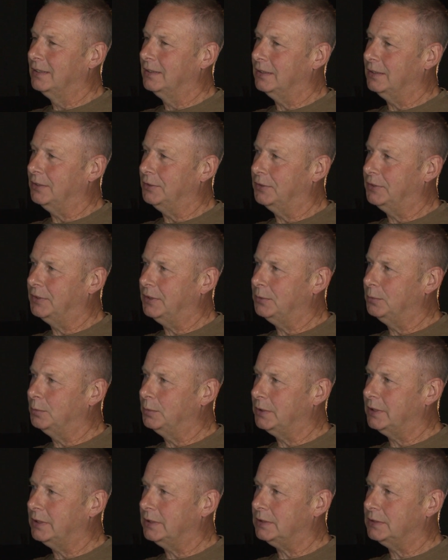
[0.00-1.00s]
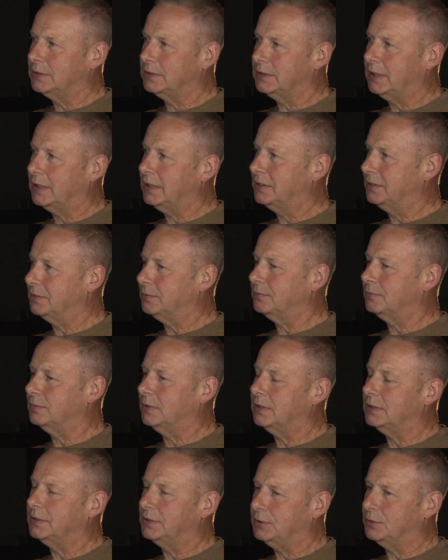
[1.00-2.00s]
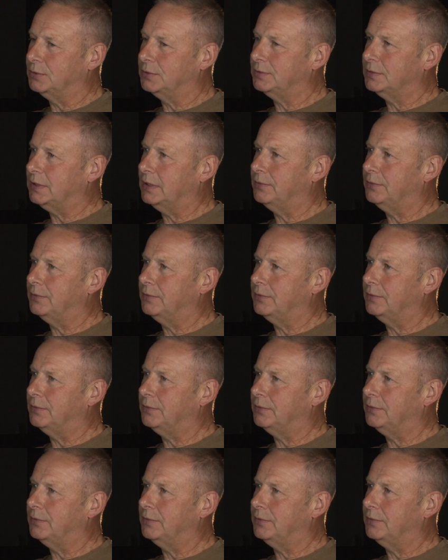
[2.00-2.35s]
And Sid Whale said, well, you know,